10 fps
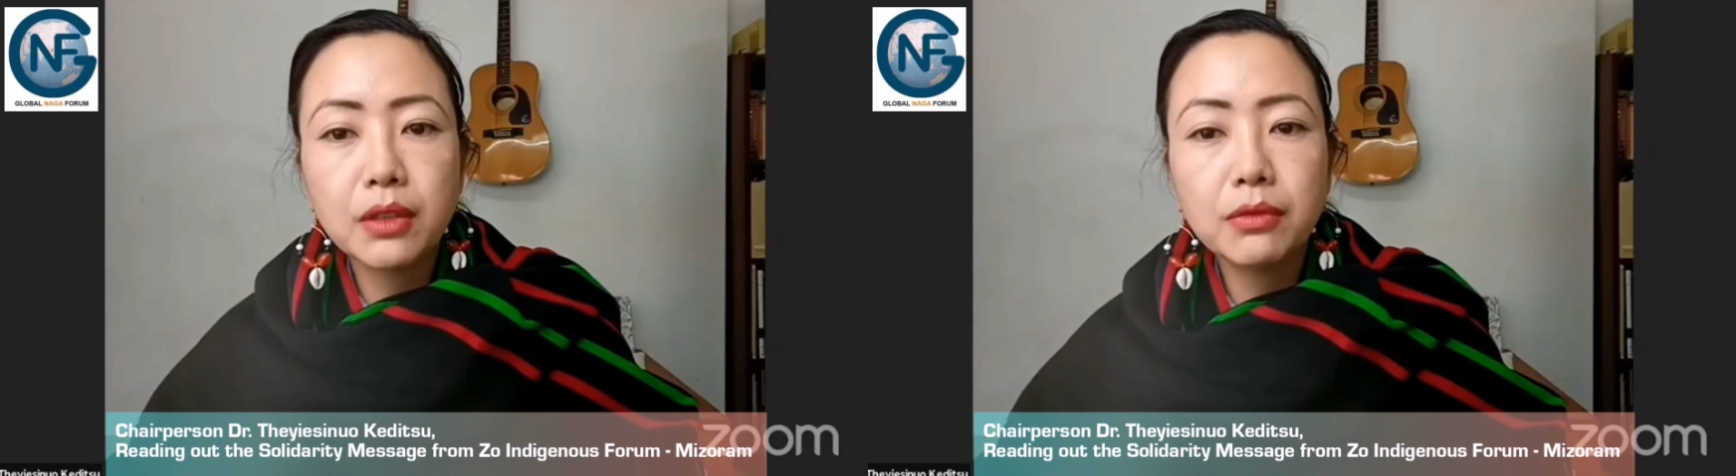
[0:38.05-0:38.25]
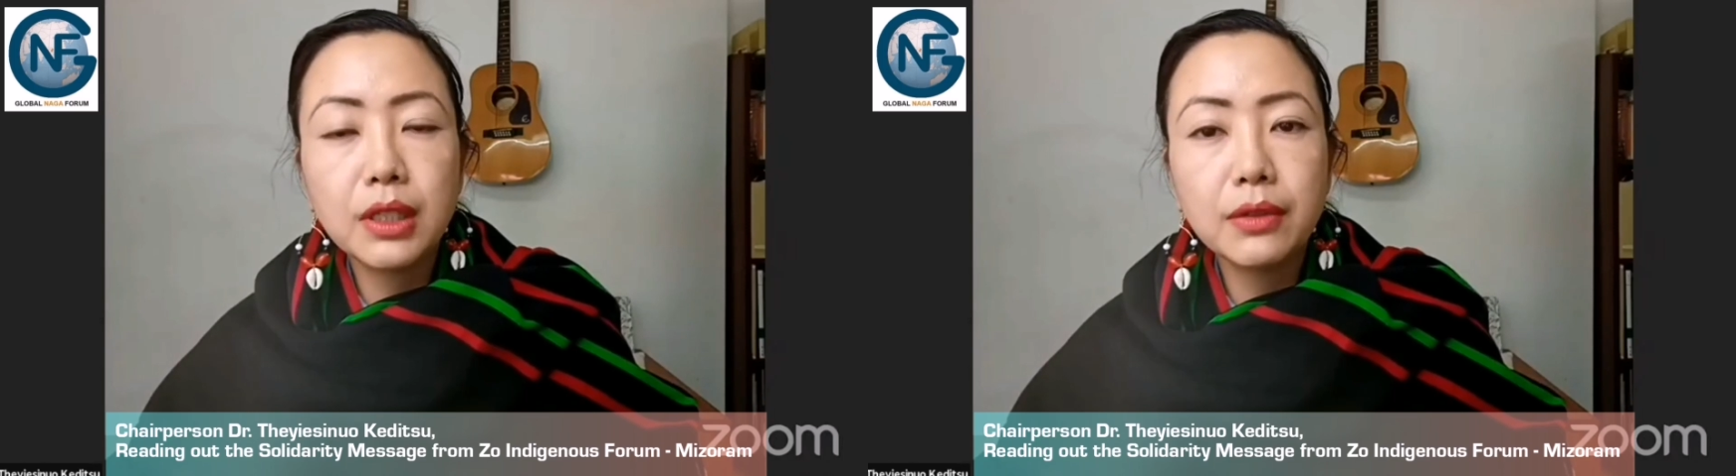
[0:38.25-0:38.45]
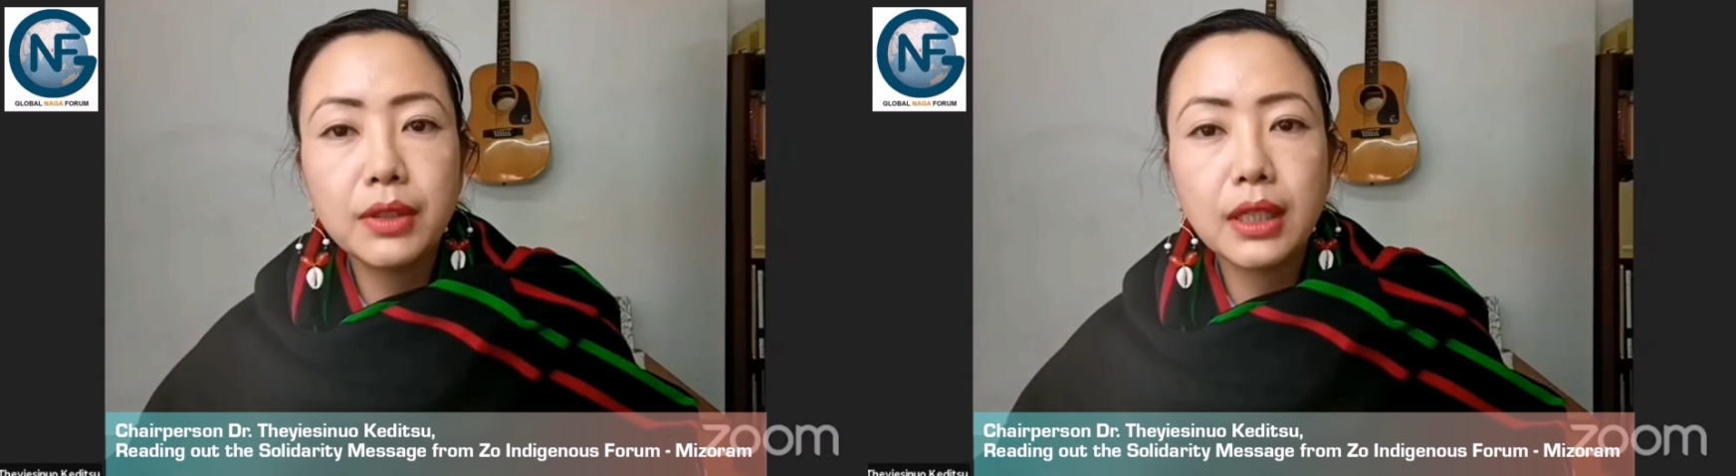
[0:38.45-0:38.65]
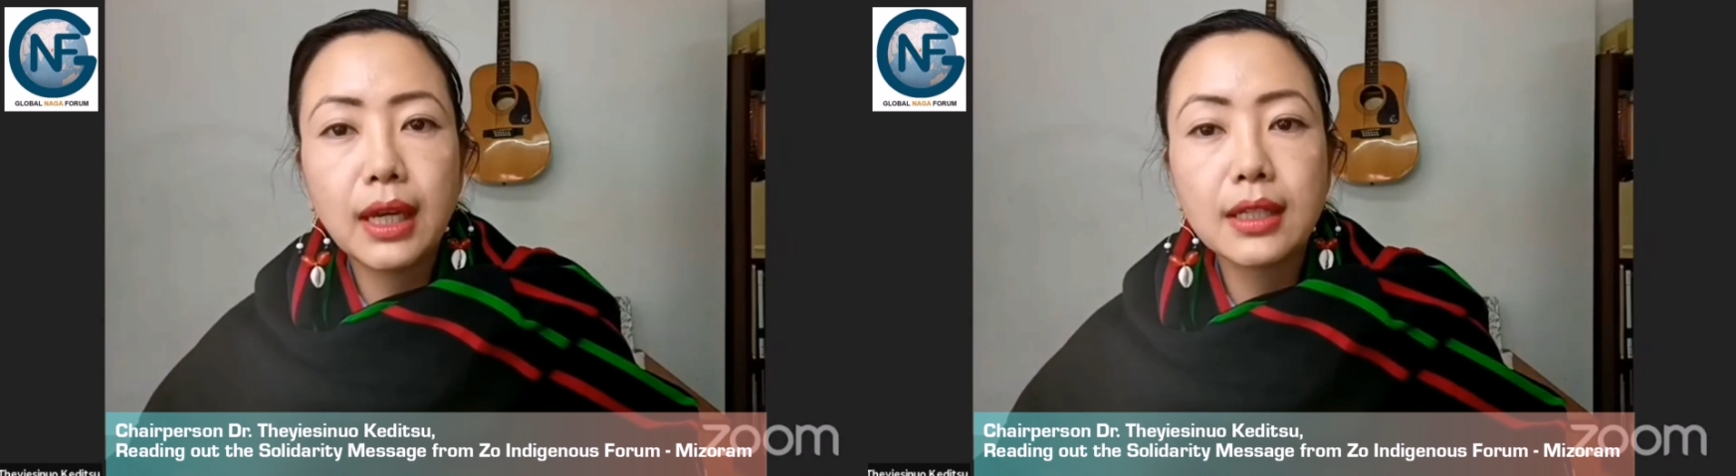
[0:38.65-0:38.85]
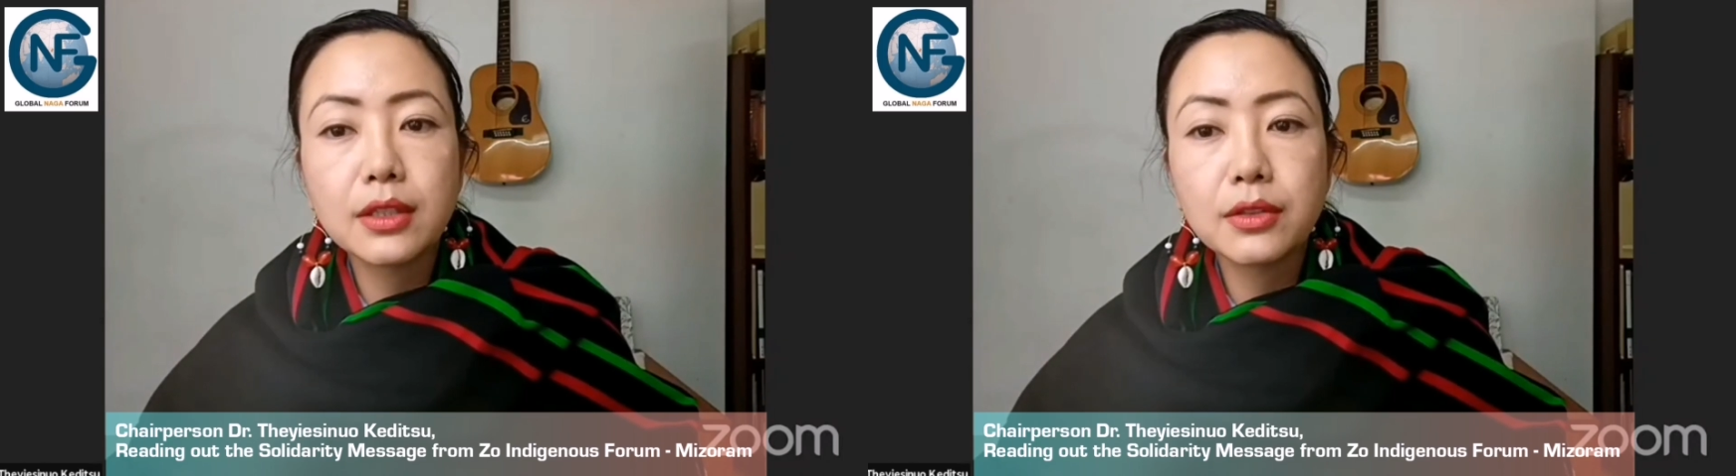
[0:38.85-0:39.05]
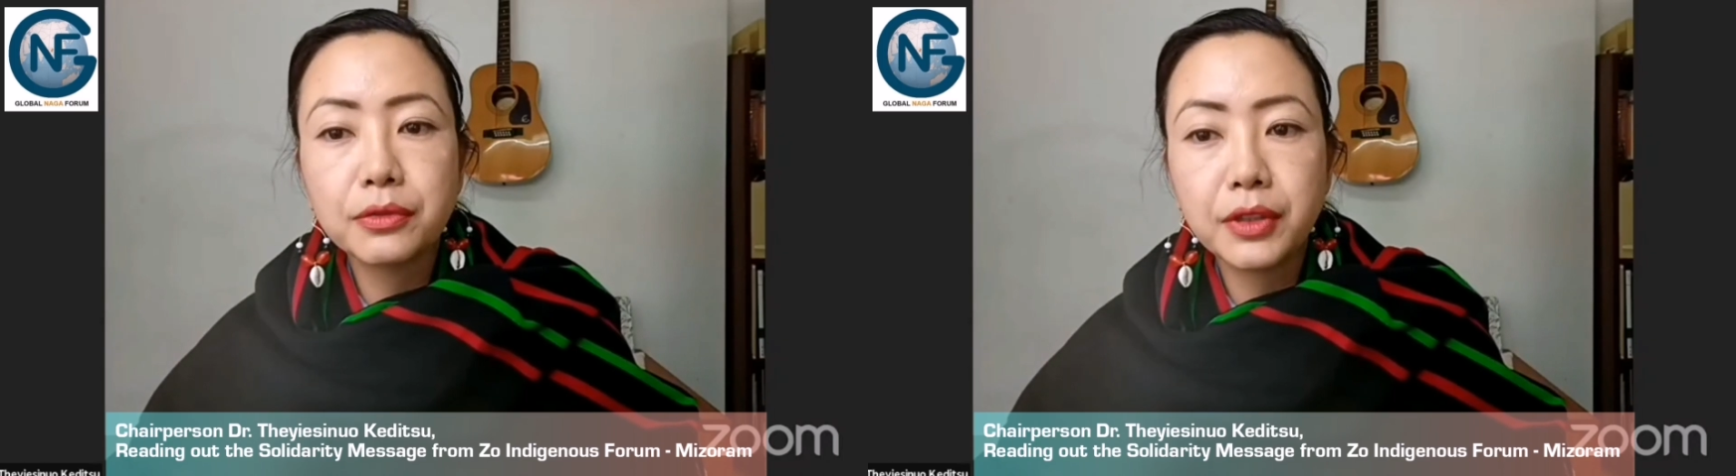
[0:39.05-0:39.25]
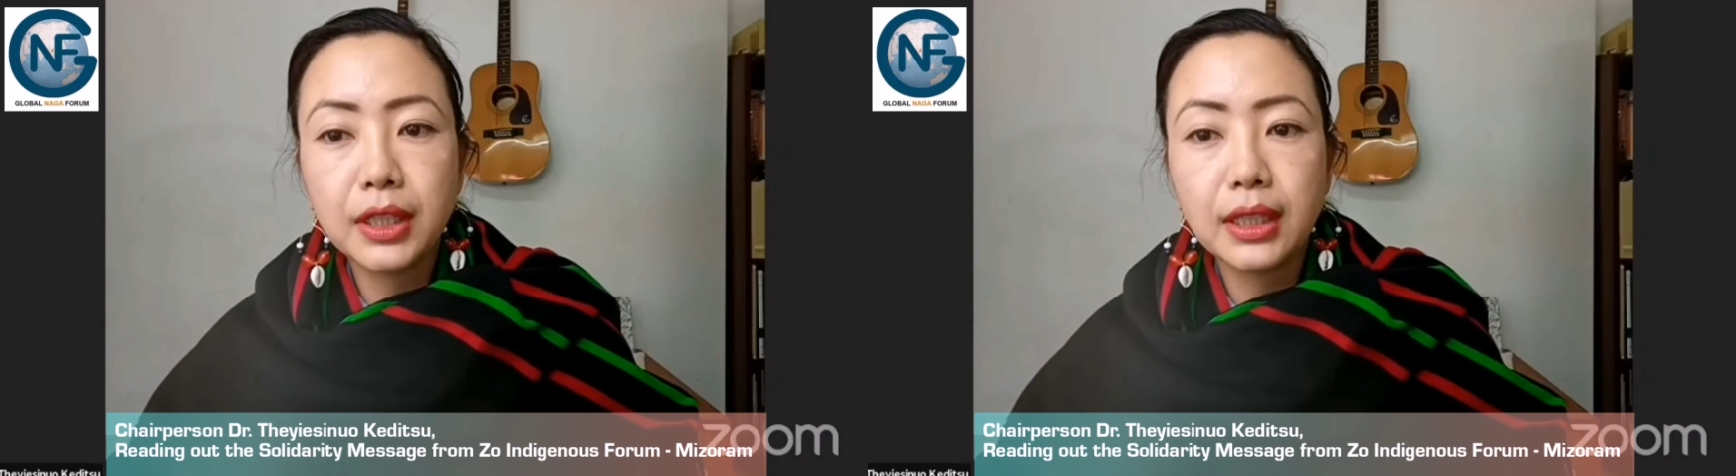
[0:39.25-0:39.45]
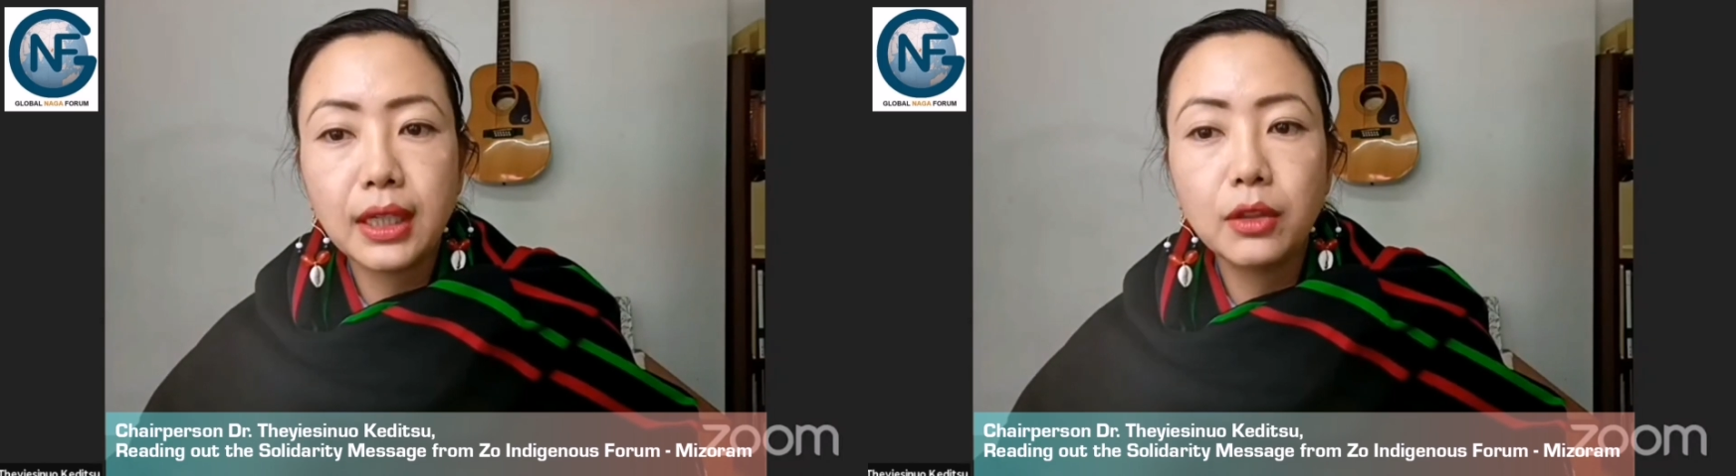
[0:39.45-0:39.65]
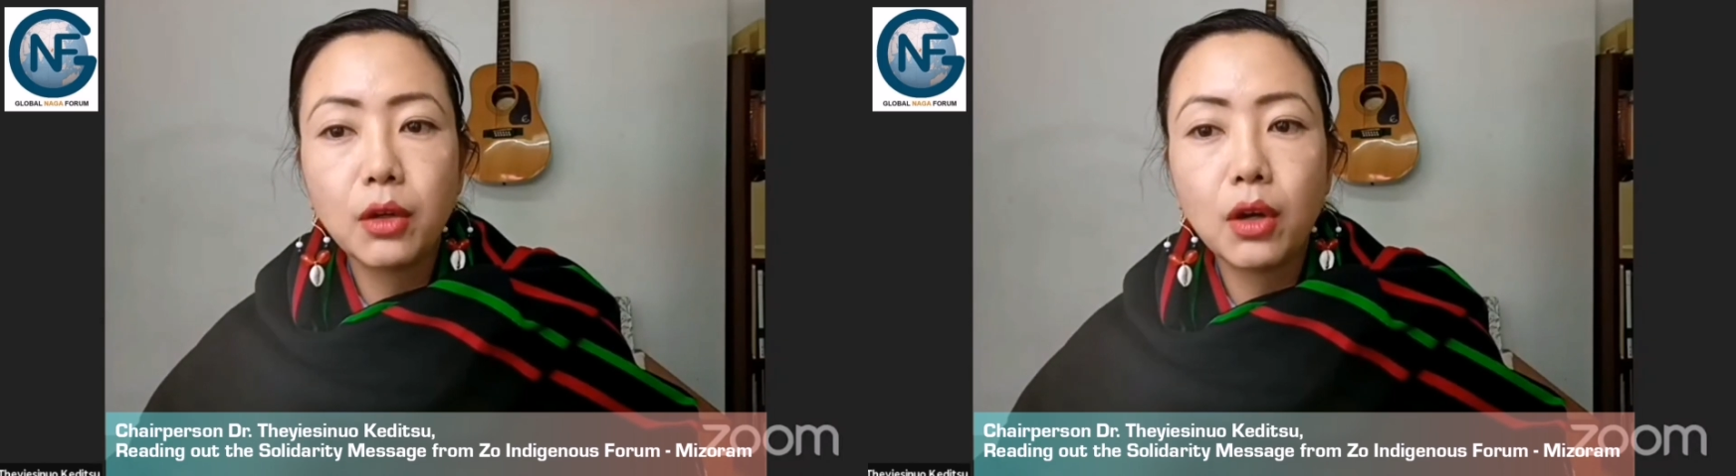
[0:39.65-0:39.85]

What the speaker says: of living as free and